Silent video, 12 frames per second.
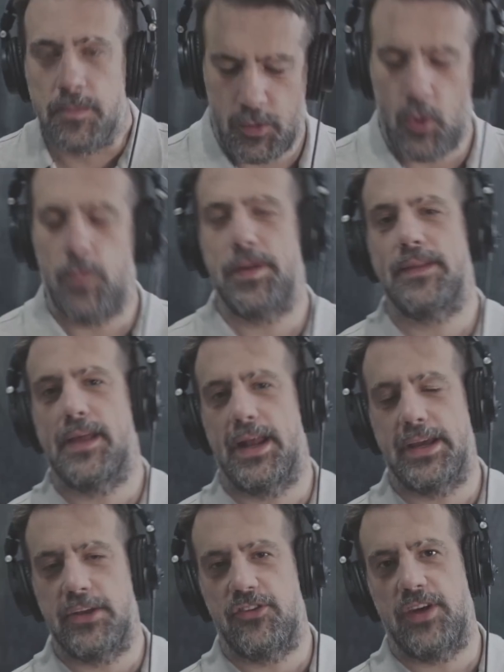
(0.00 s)
I'm hoping that
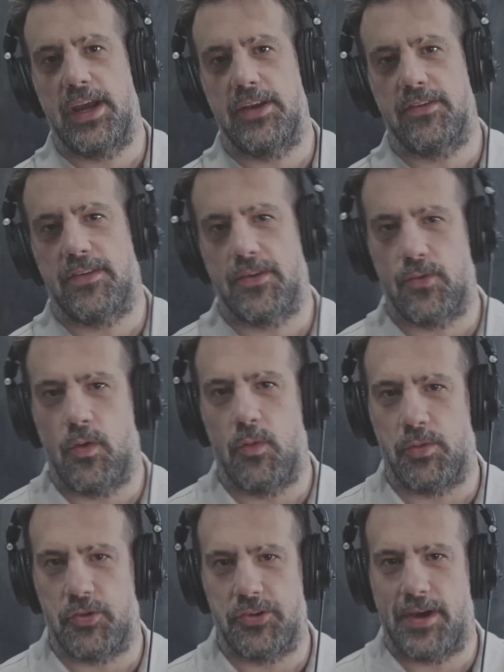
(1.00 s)
I could change the
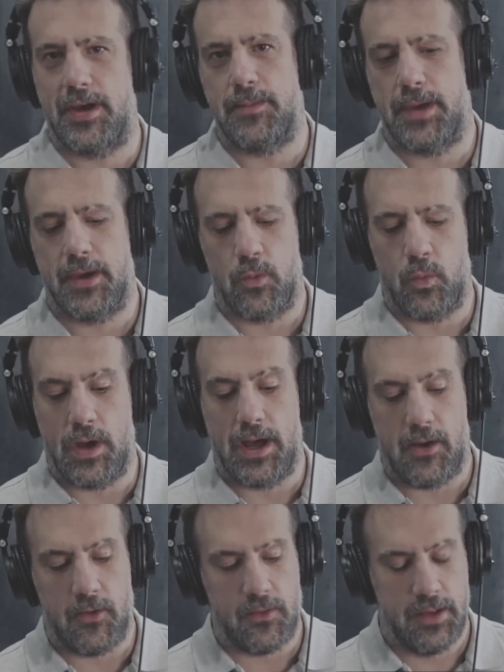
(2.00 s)
global timing
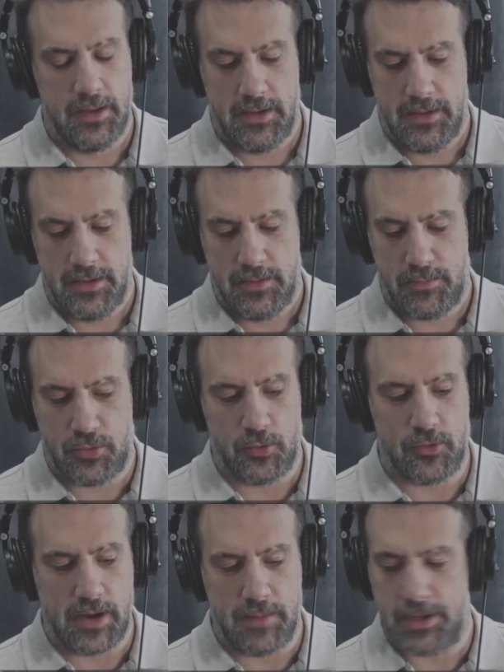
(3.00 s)
while
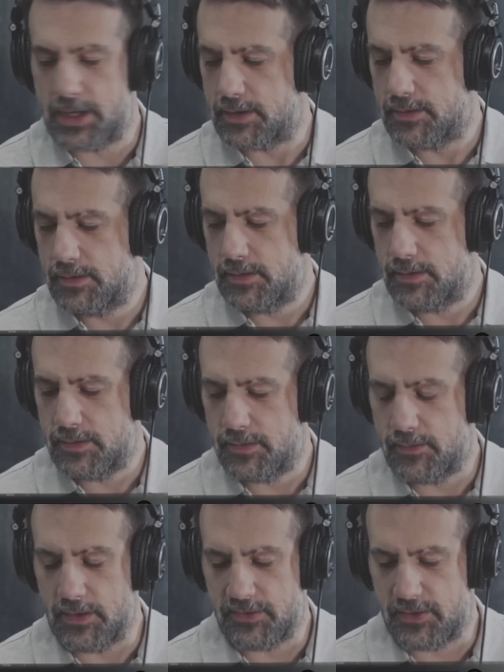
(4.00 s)
programming
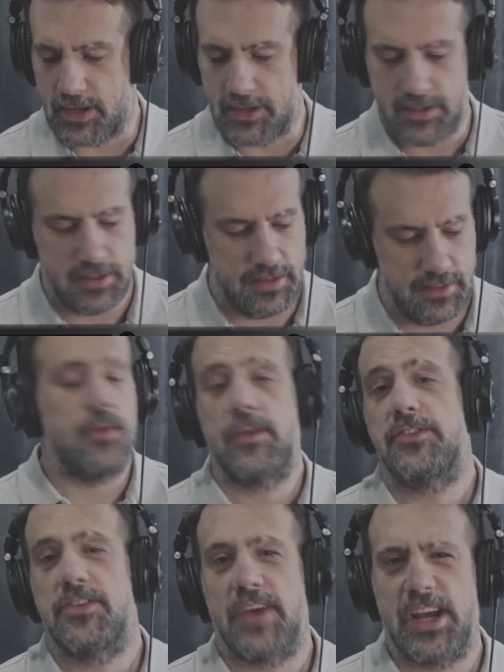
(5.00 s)
list edit. So
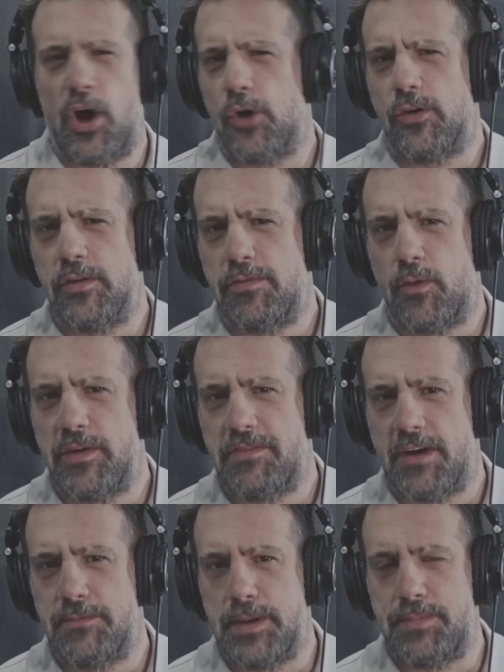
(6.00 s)
this is like
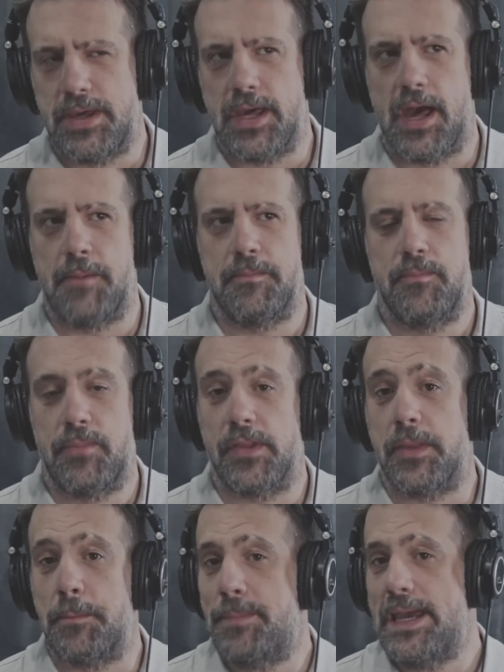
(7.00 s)
145 BPM,
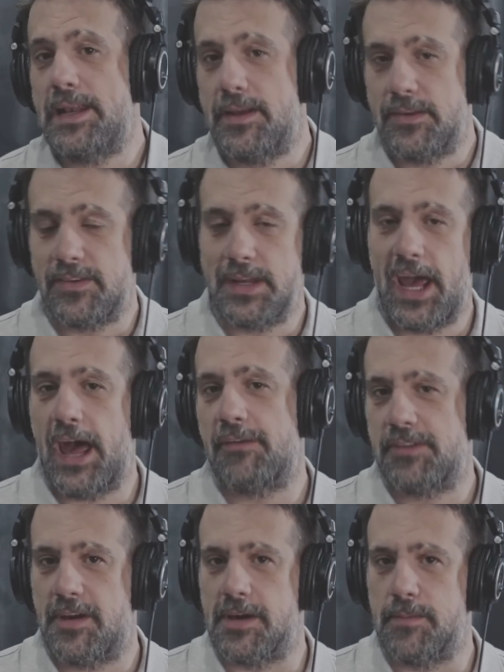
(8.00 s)
but the beat is in
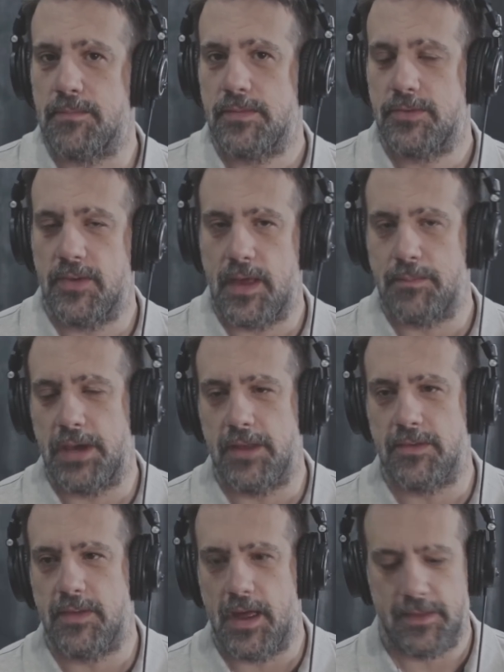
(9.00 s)
half time. So that
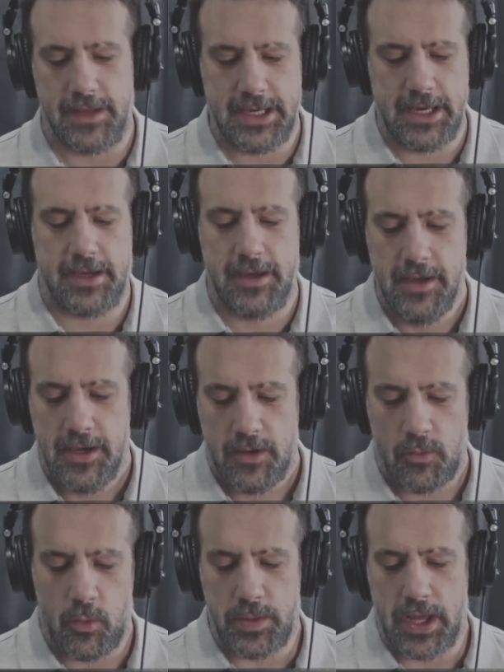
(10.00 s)
means that the kick
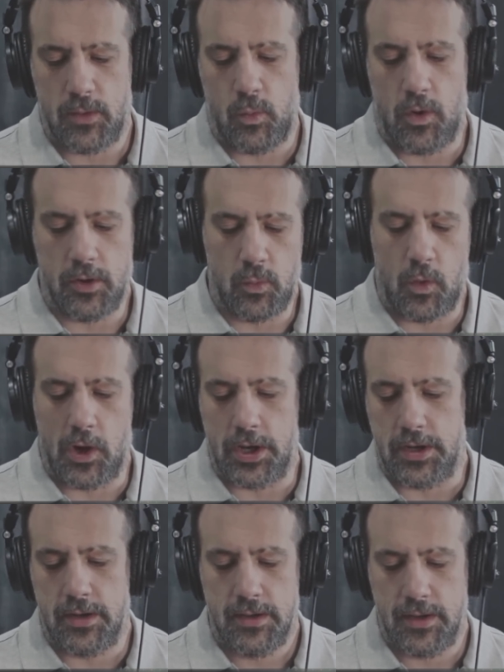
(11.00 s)
will be at
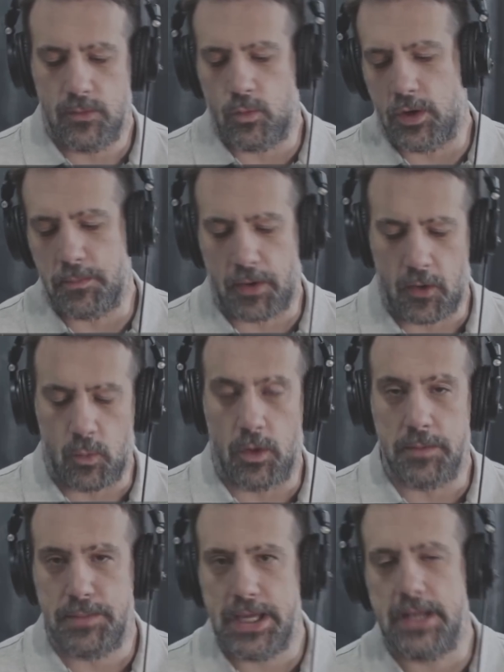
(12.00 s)
1-1 at 1 bar
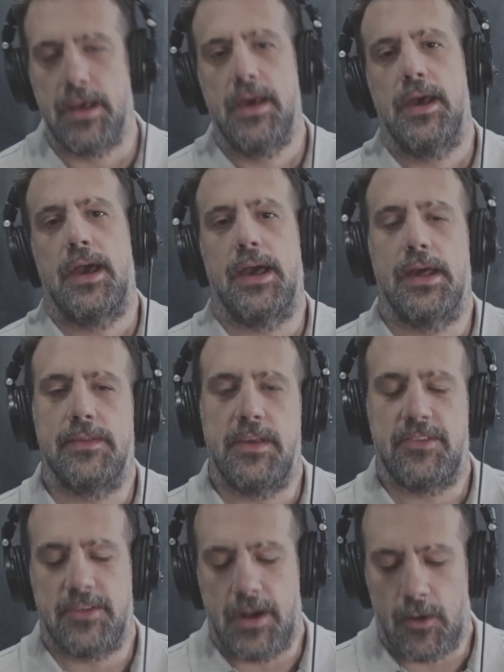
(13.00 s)
1 beat, and the
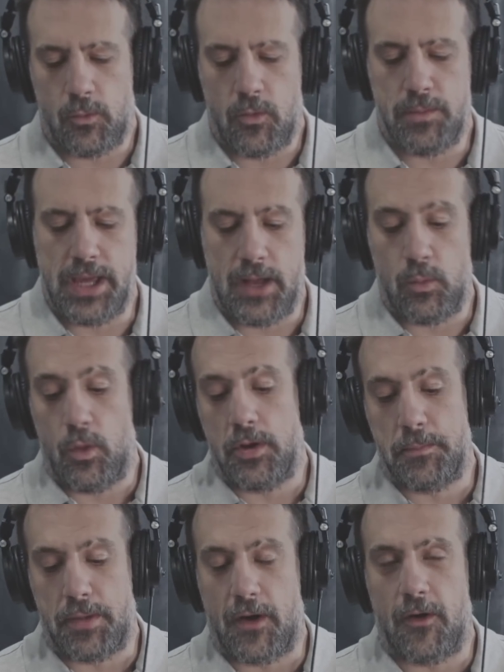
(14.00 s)
snare will be at
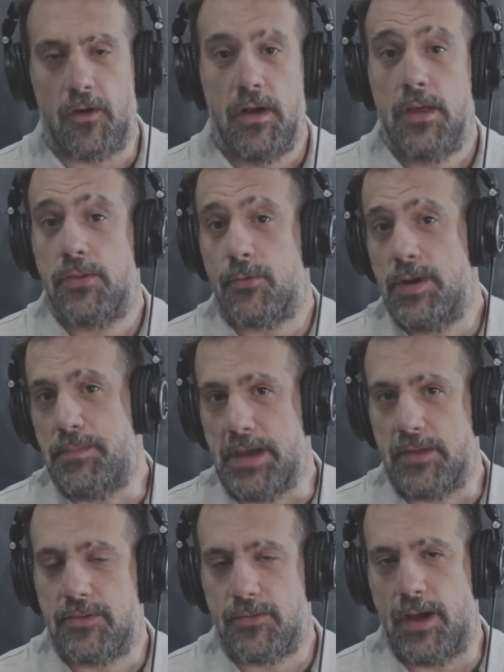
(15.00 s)
1 bar 3
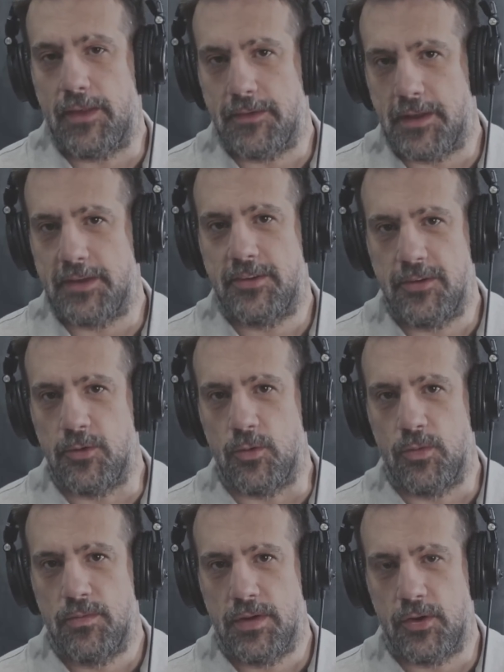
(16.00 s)
beats rather than
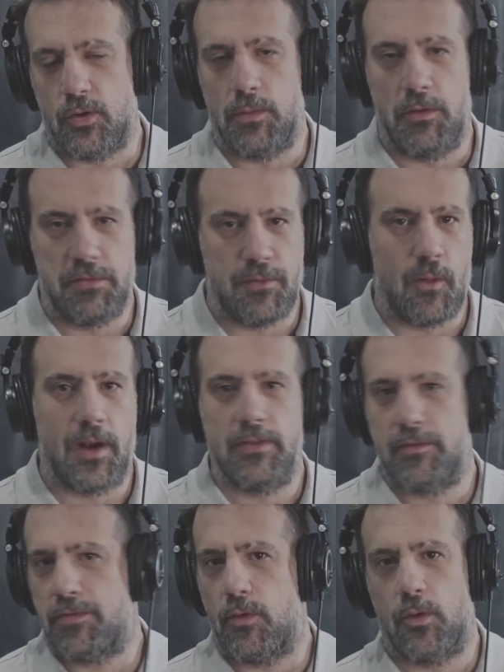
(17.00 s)
2. A normal 4 on
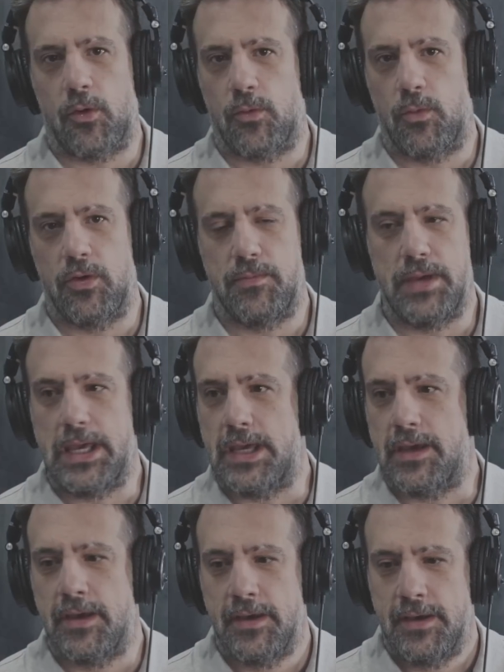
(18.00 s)
the 4 would
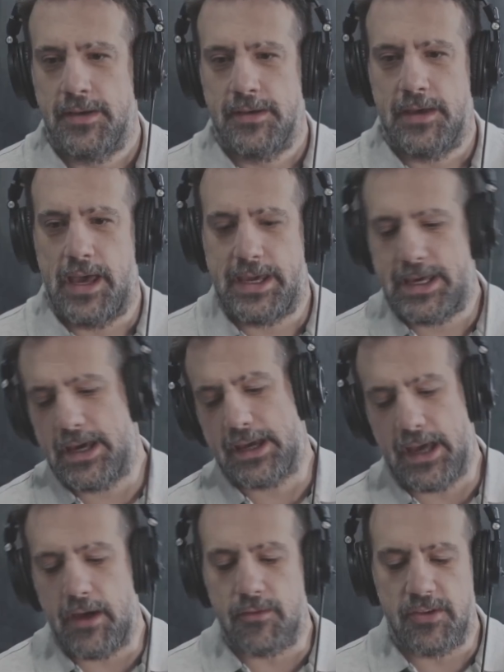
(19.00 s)
be a
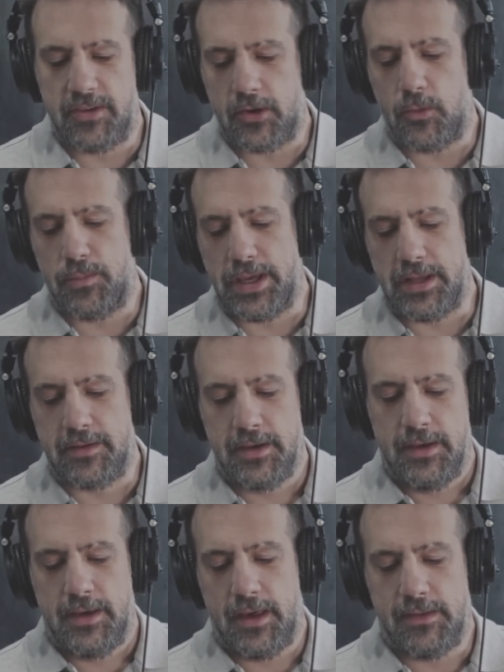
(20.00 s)
kick every single beat
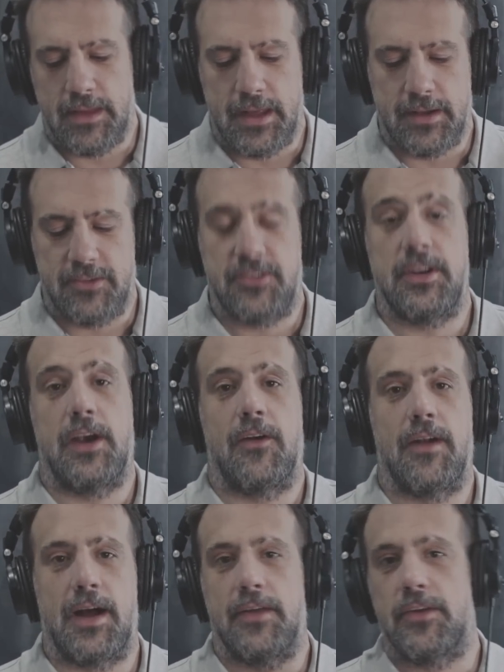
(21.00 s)
and then a
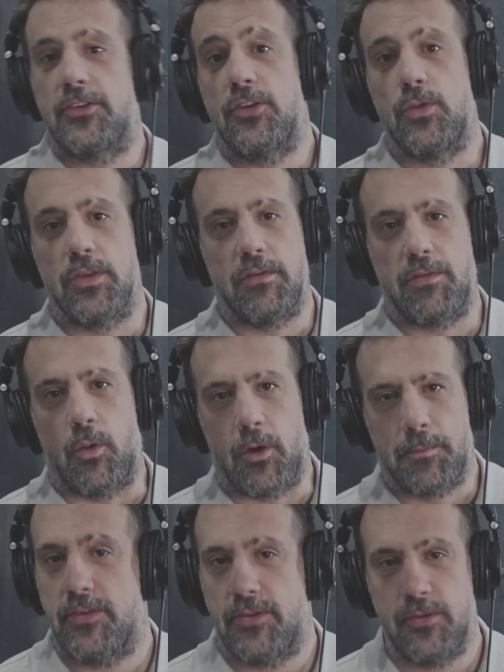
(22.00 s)
snare on the 2 and the
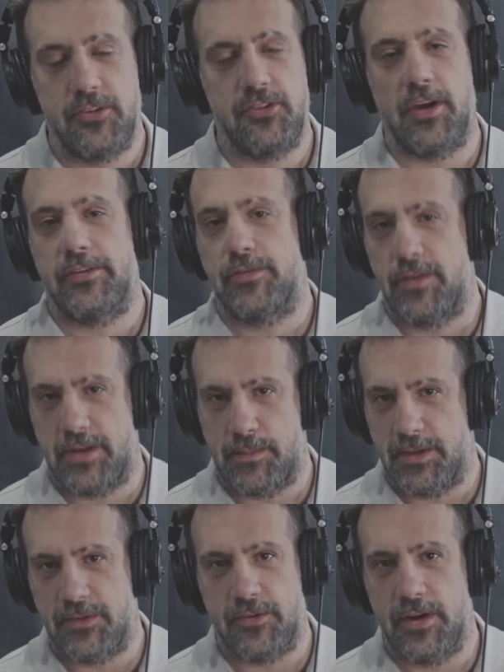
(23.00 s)
4. So just for
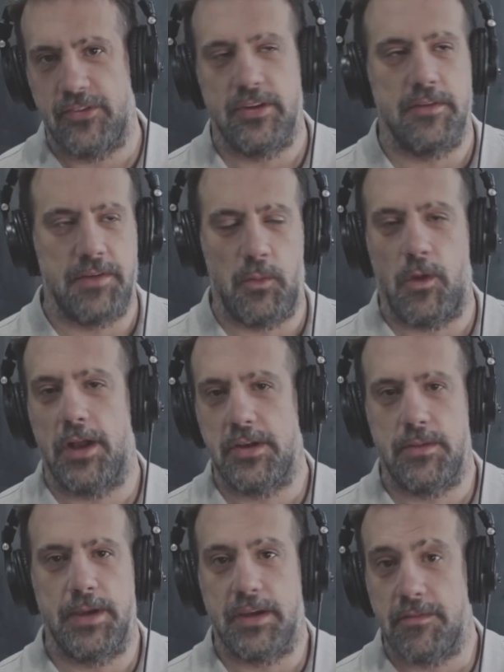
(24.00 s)
demonstration, if I wanted
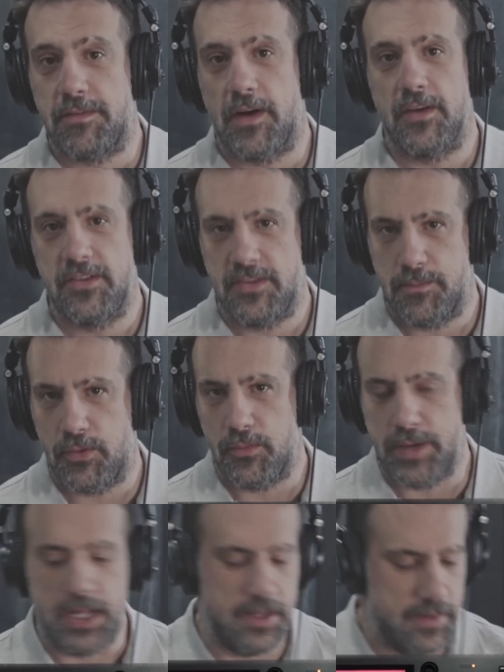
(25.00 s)
to make a very simple
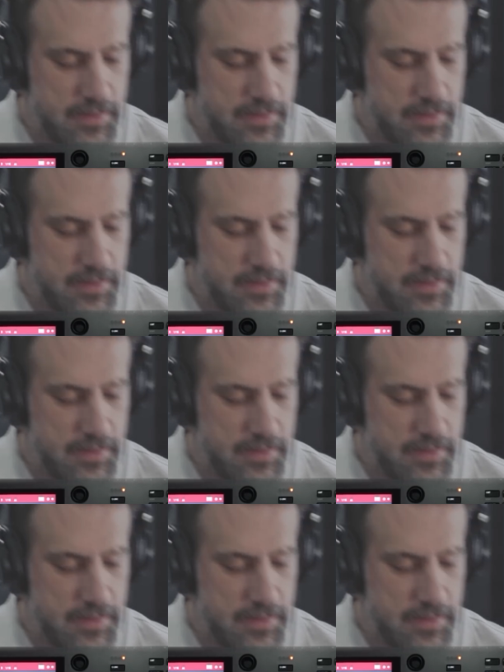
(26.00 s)
beat.